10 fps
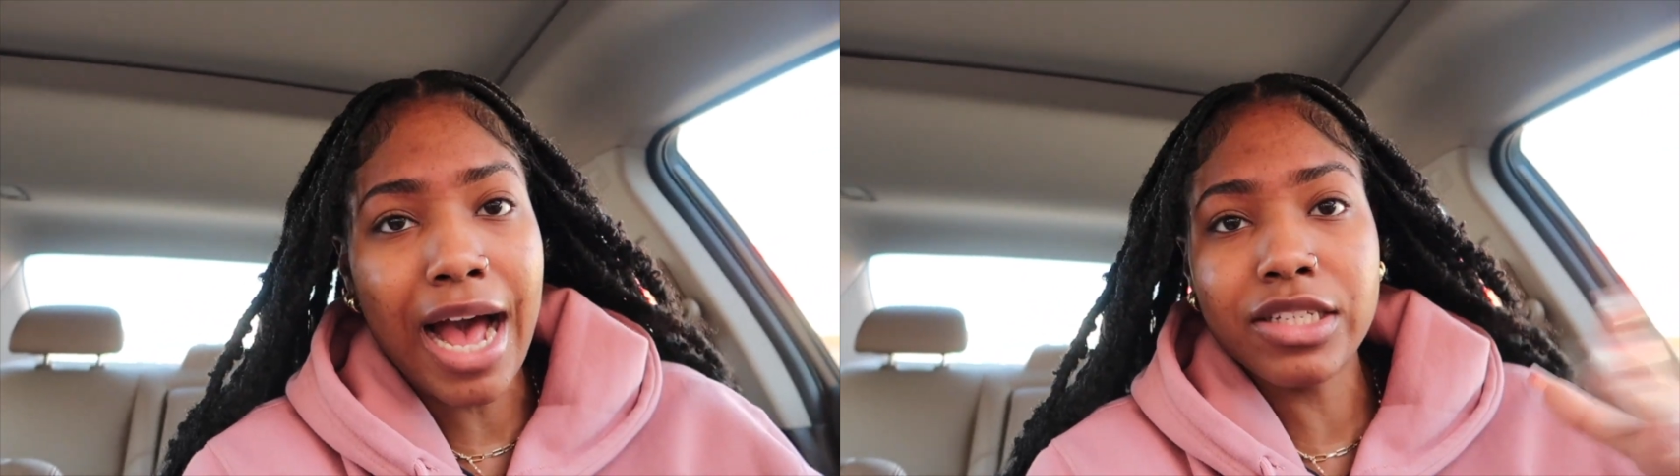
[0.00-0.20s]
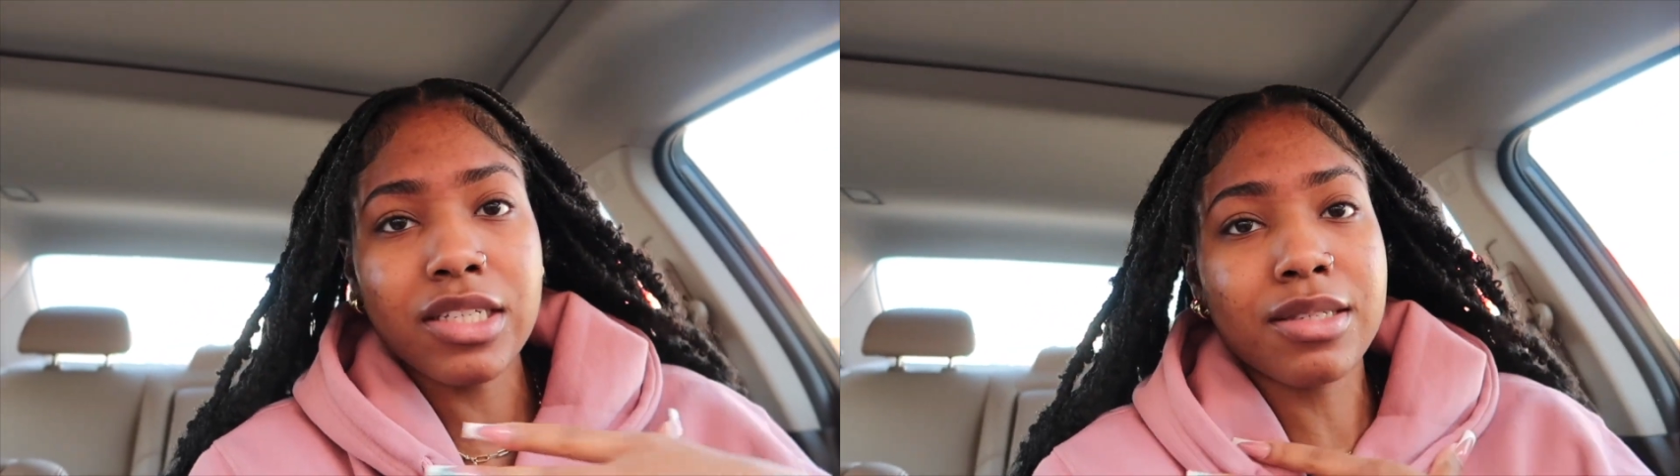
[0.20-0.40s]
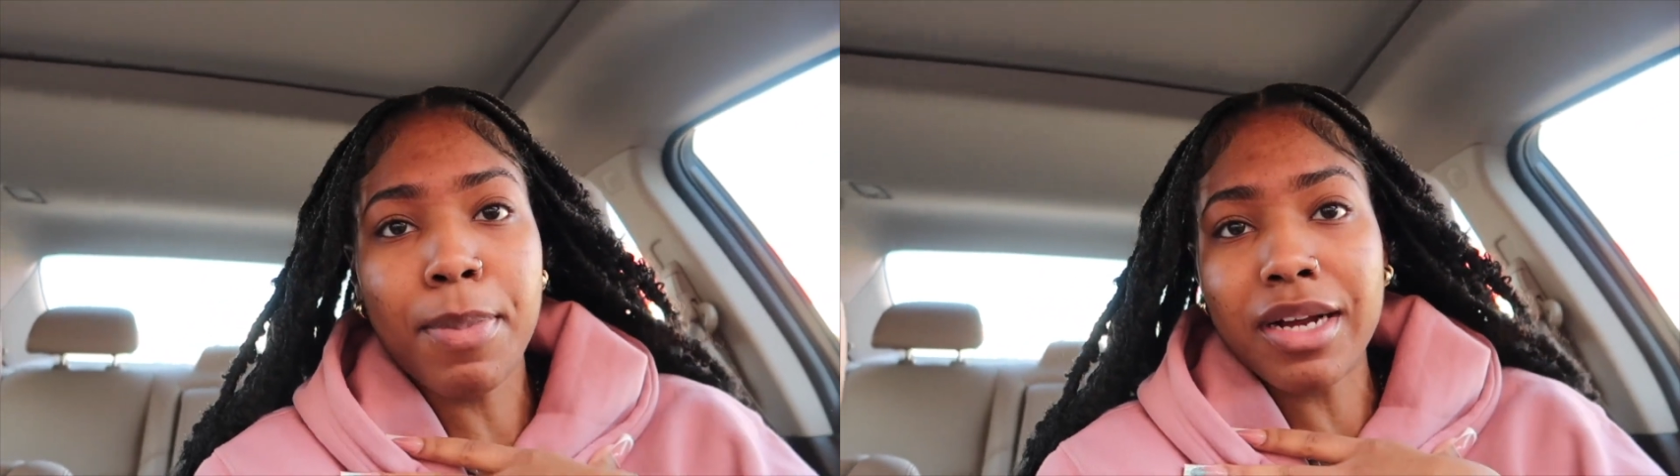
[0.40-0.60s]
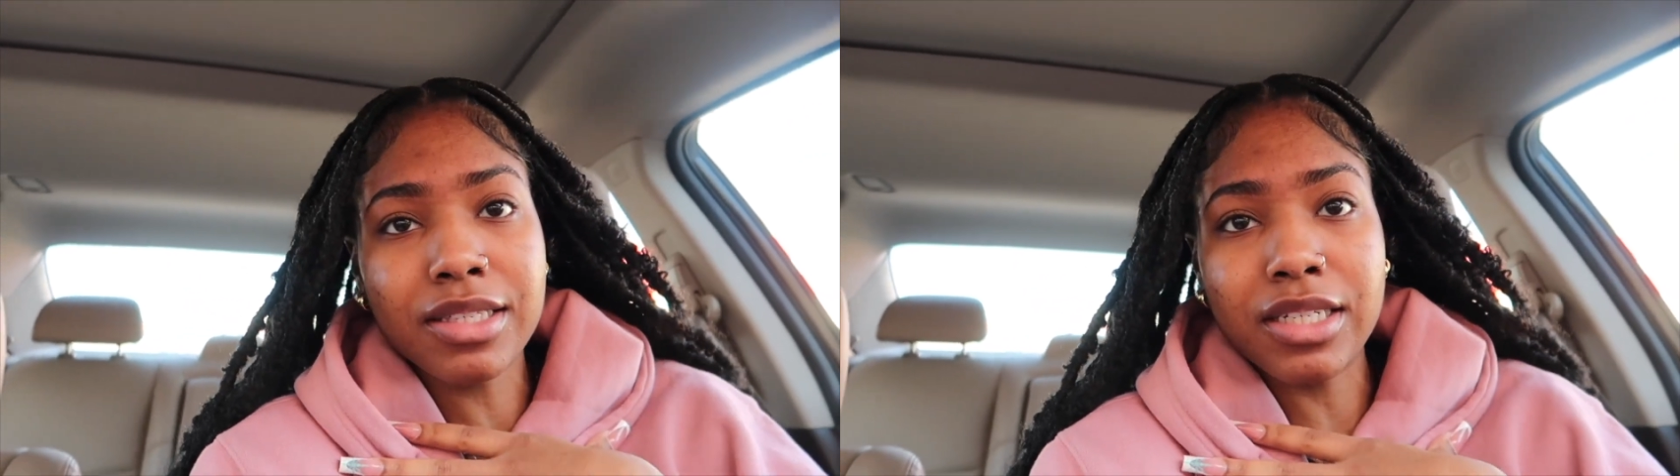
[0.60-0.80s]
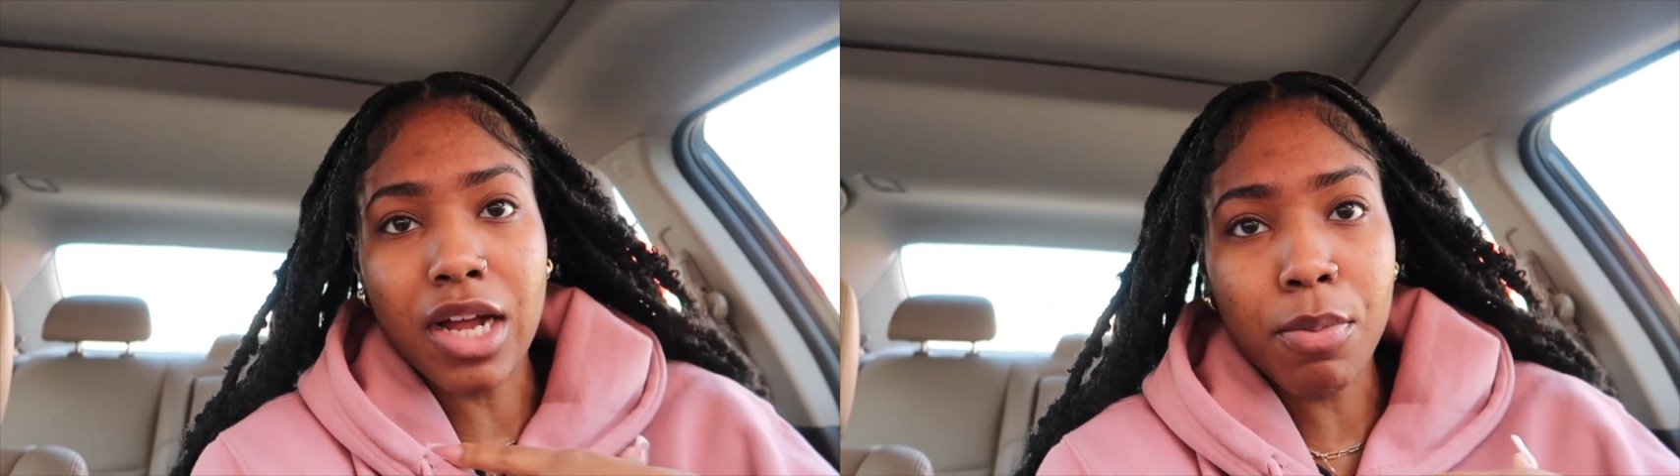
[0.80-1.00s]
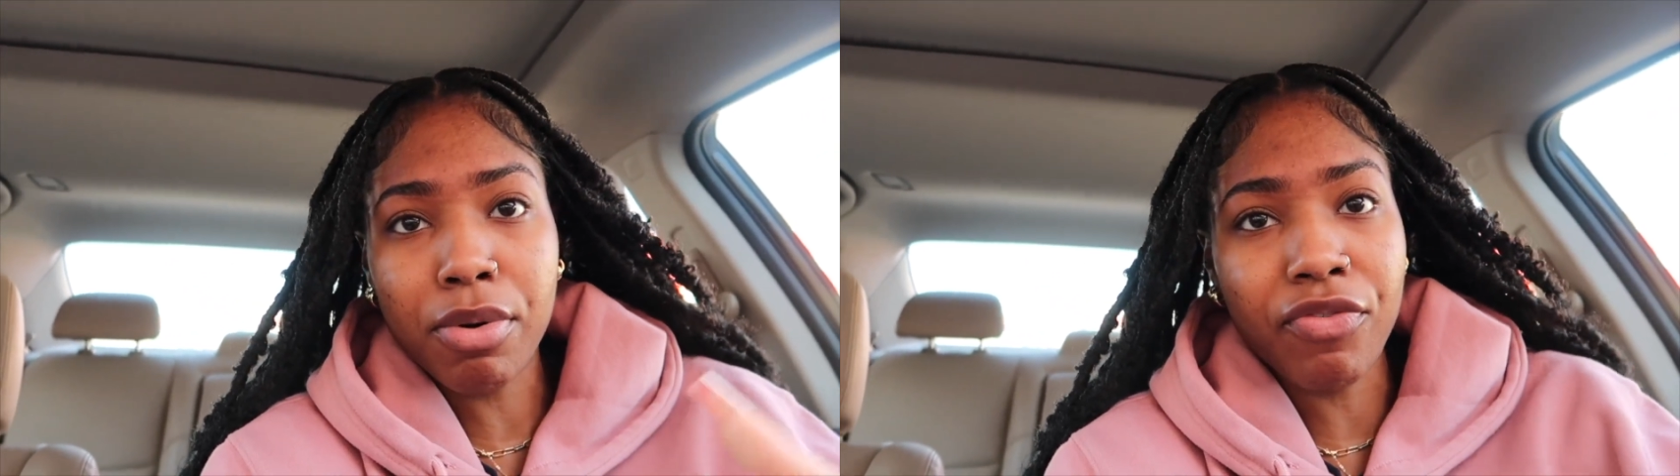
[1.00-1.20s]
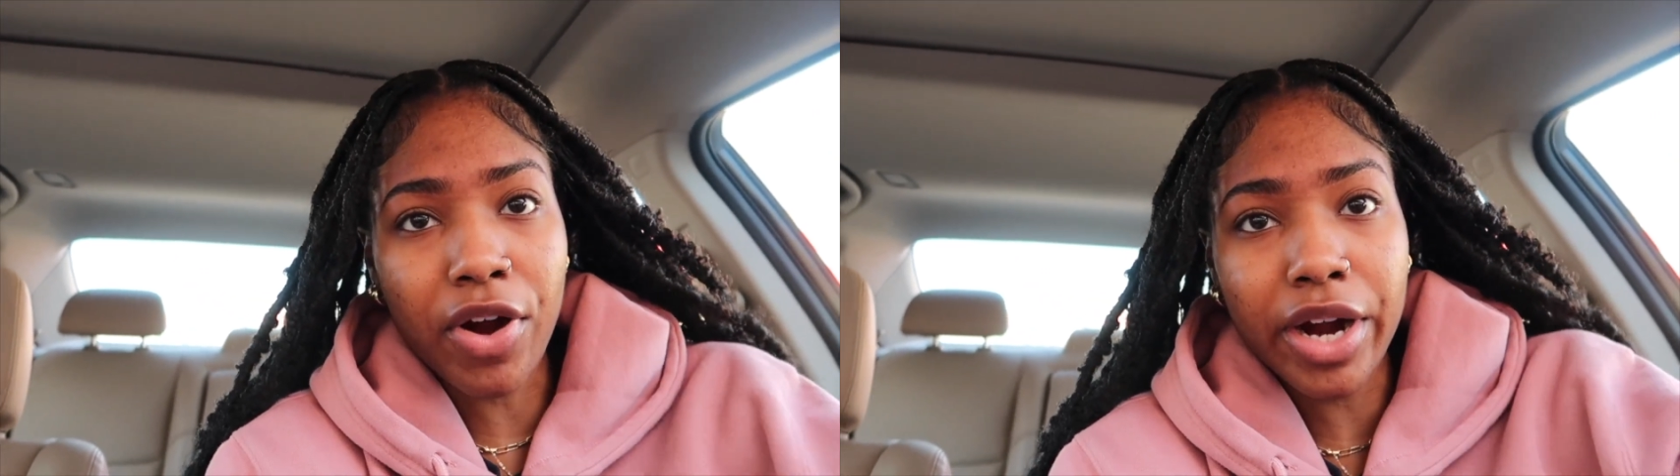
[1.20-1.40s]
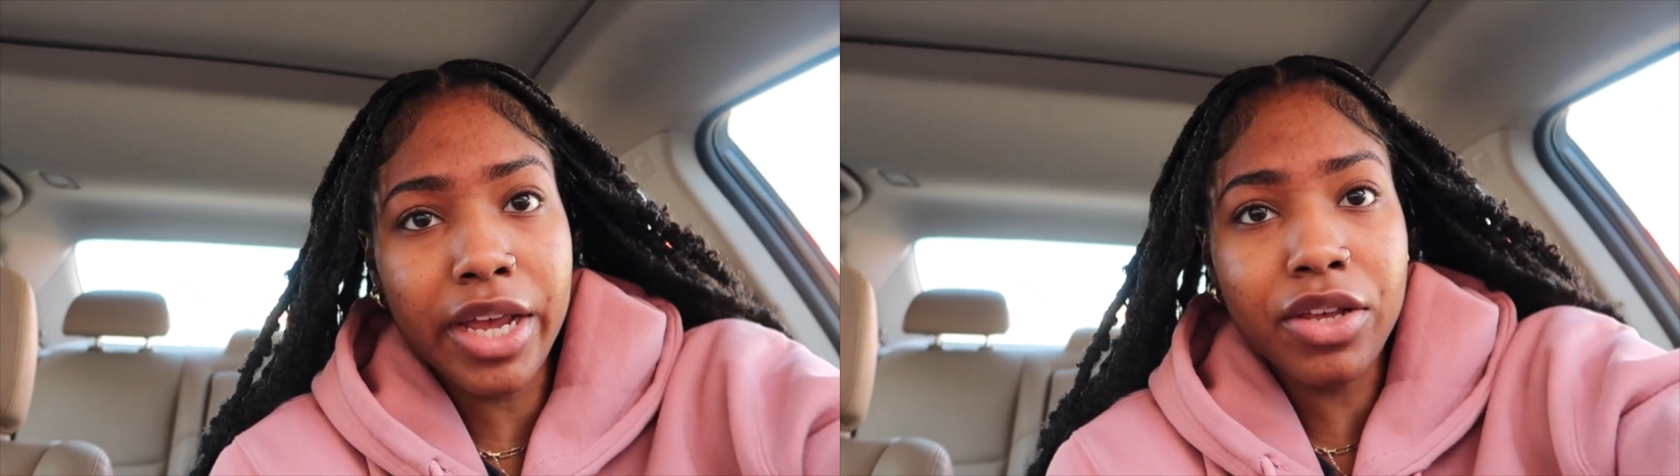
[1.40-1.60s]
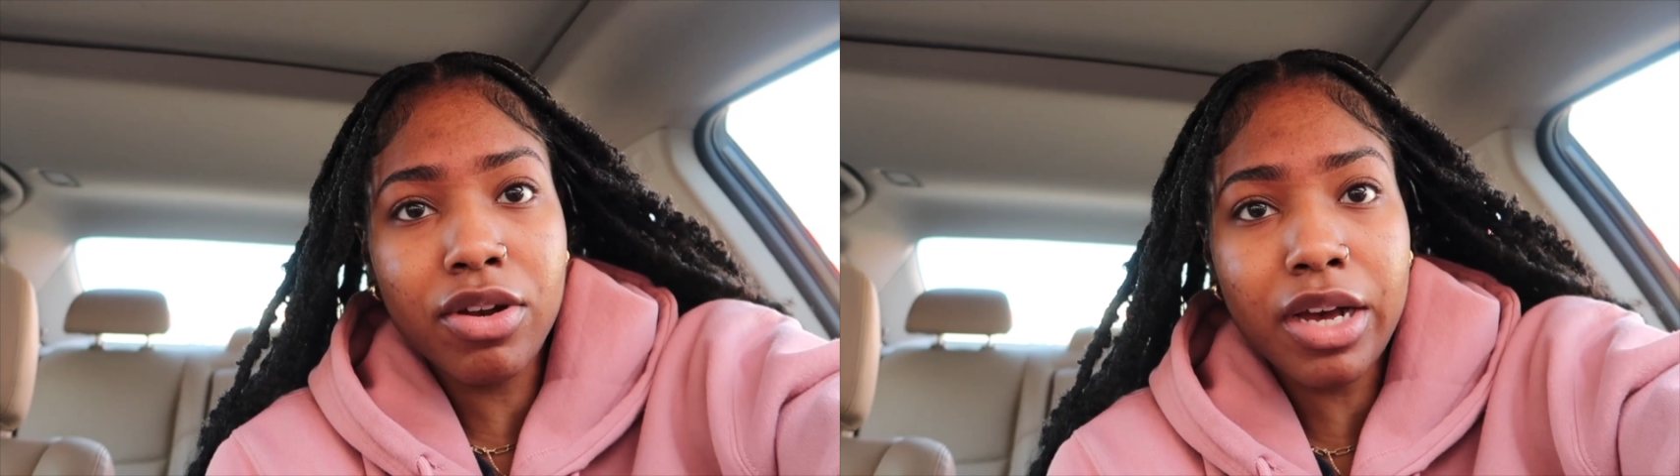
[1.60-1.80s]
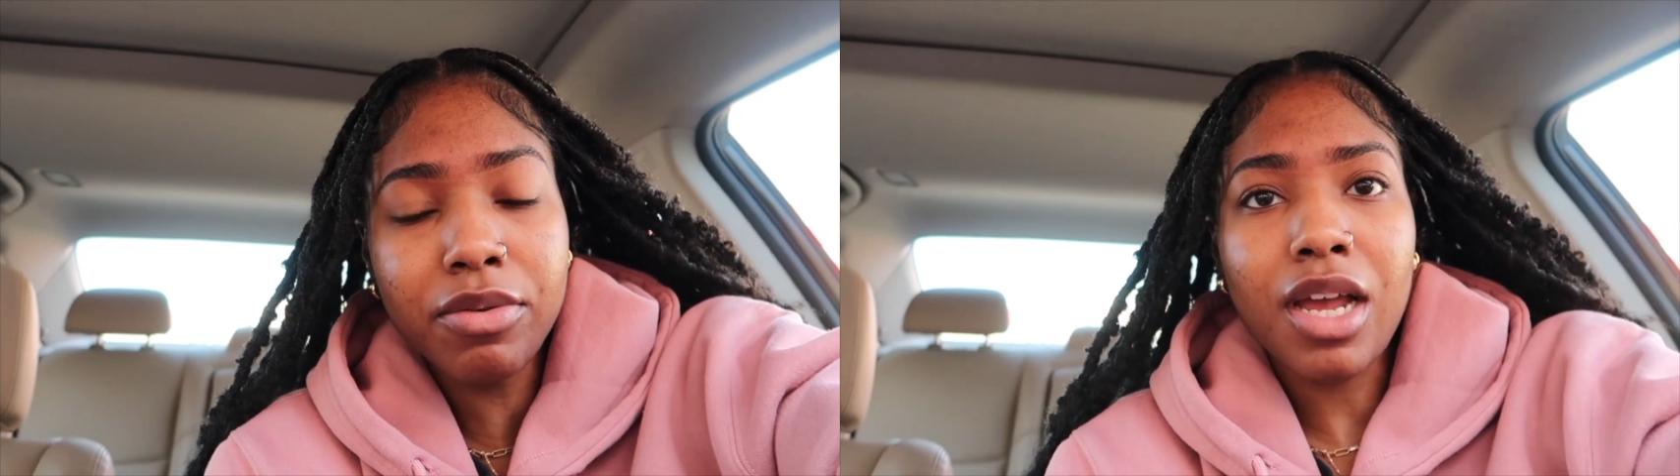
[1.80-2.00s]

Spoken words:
I just personally don't prefer it, you know.